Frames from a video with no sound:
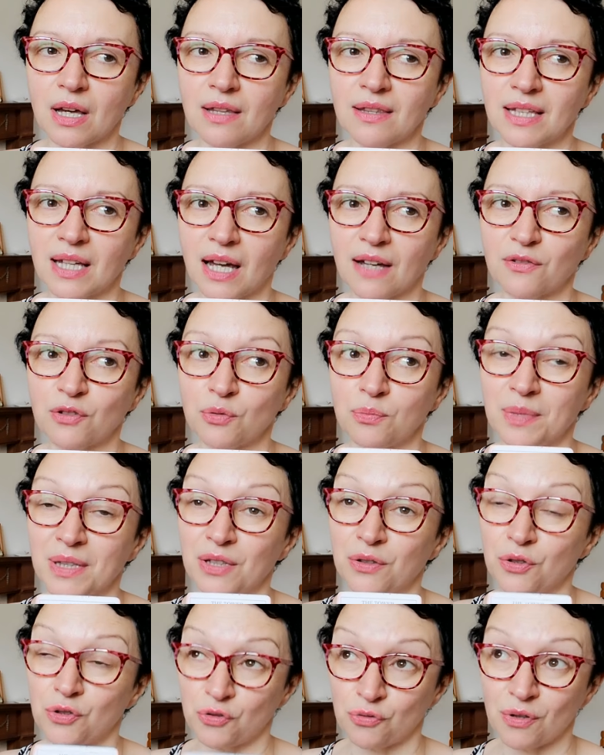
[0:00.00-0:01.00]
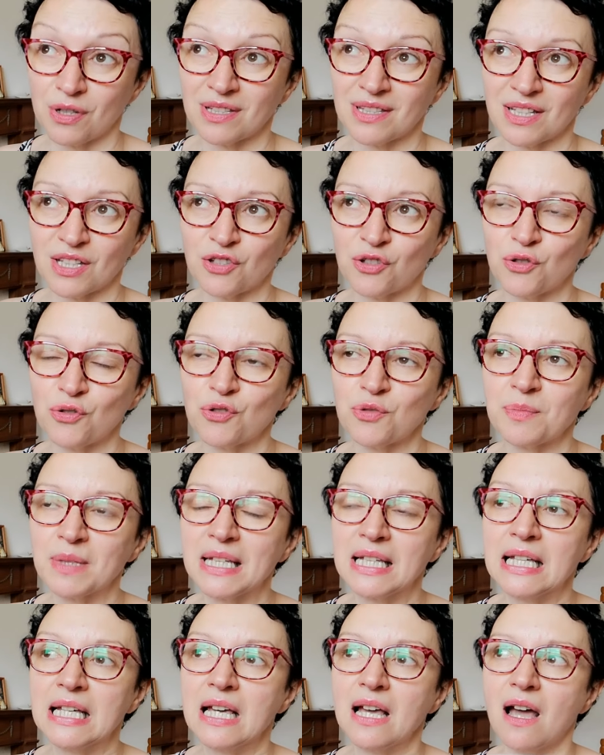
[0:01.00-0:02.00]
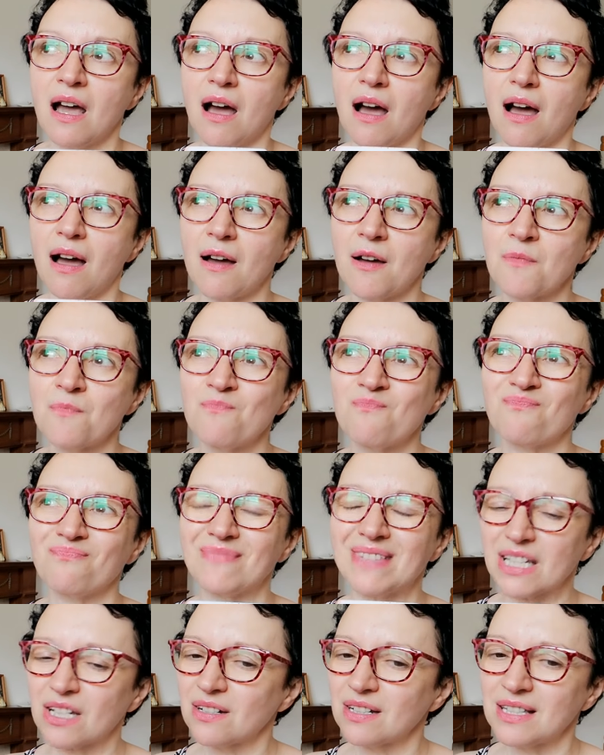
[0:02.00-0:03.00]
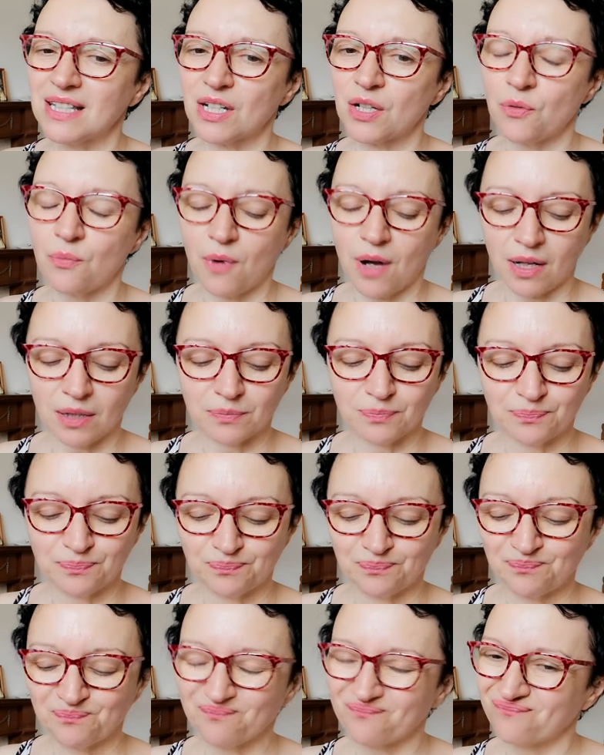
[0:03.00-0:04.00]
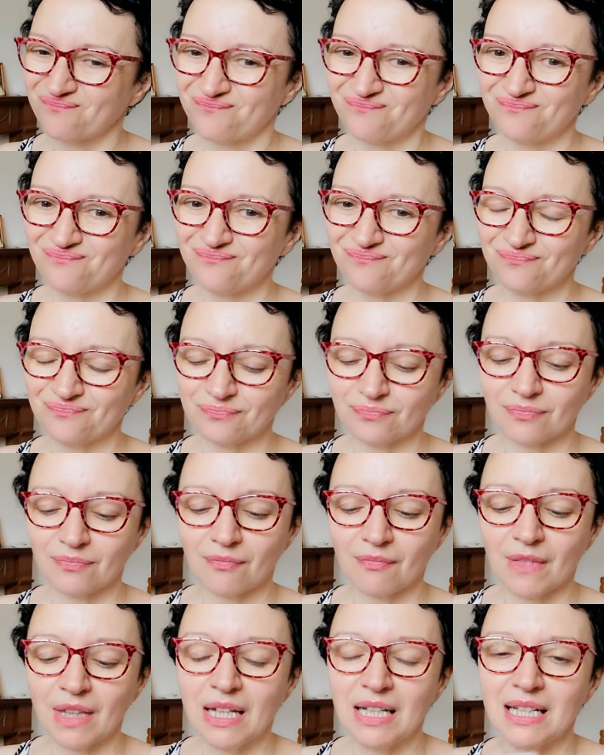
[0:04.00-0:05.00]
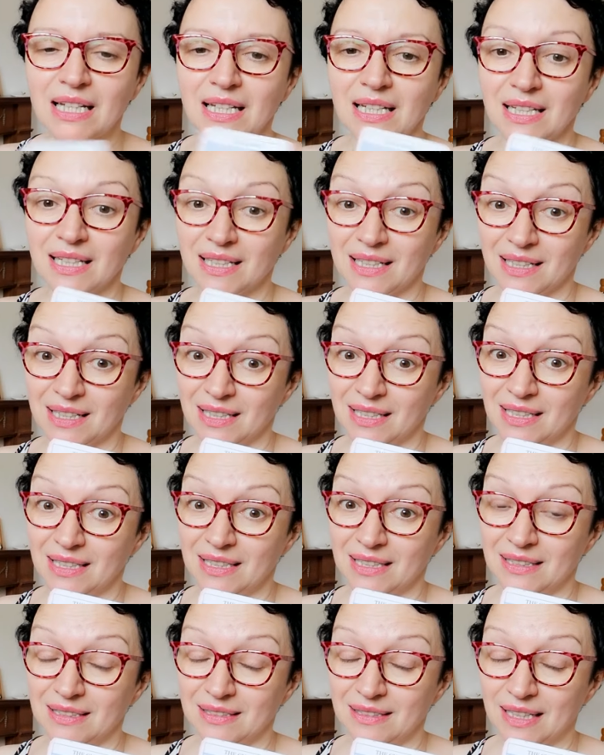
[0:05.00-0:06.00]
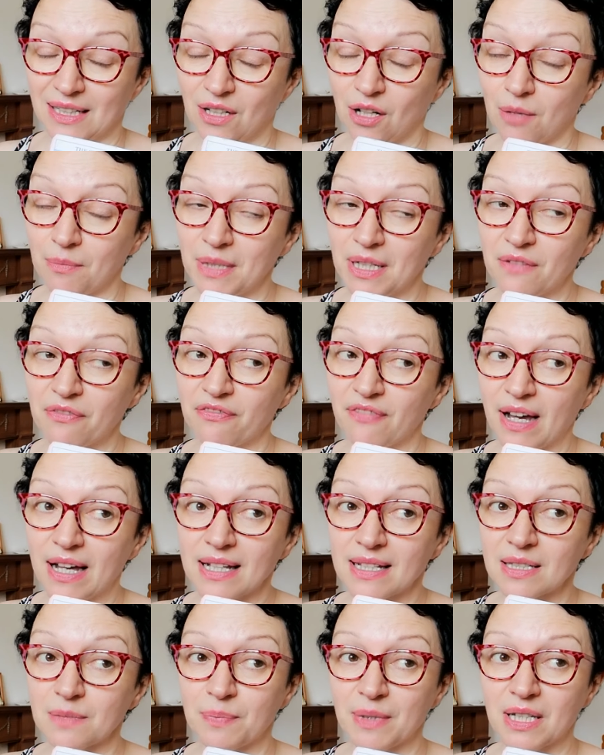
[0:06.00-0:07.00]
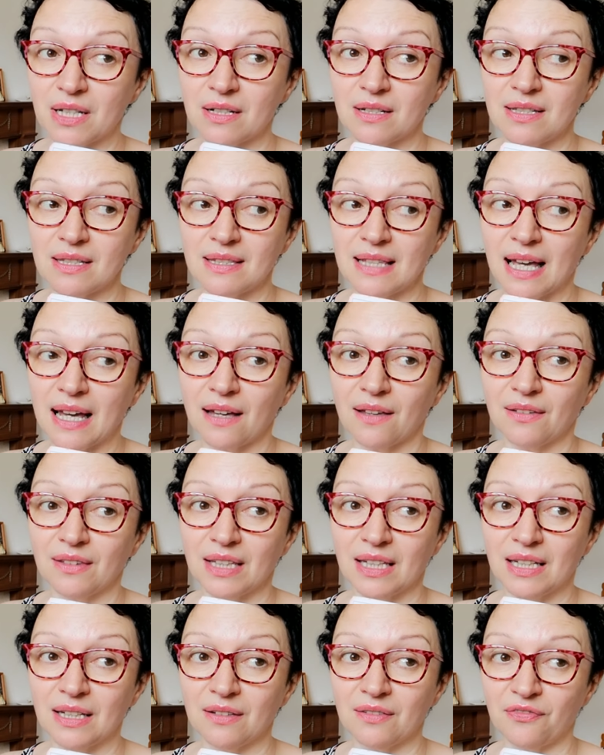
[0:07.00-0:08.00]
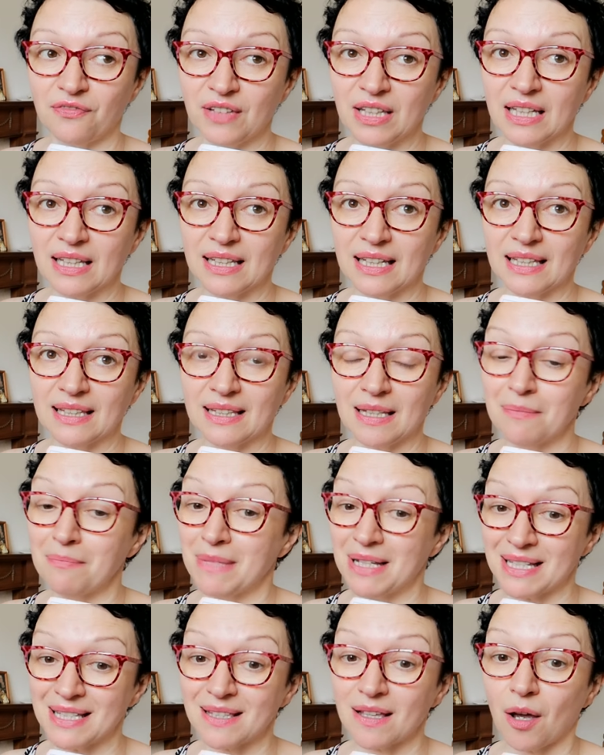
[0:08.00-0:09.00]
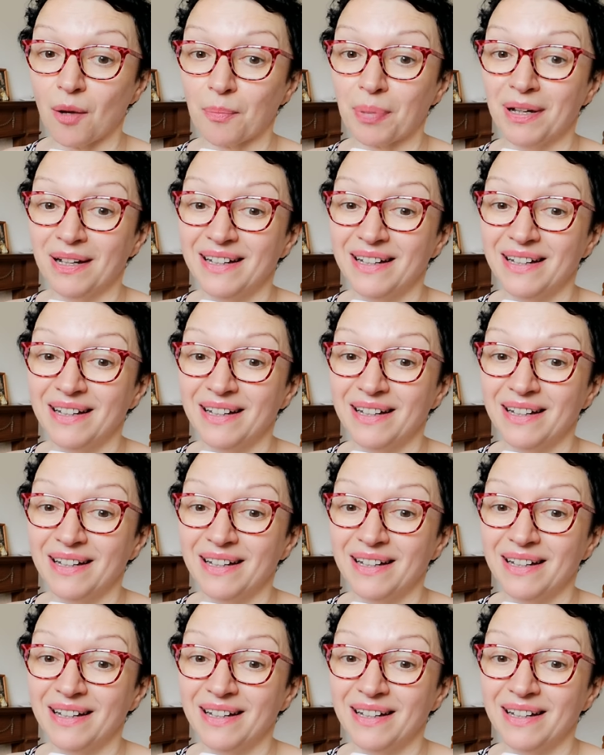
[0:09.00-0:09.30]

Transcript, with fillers: Uh, they have to build the trust. Excuse me. Um, it's gonna take a while. Hmm they're coming fast because now they feel like they messed up.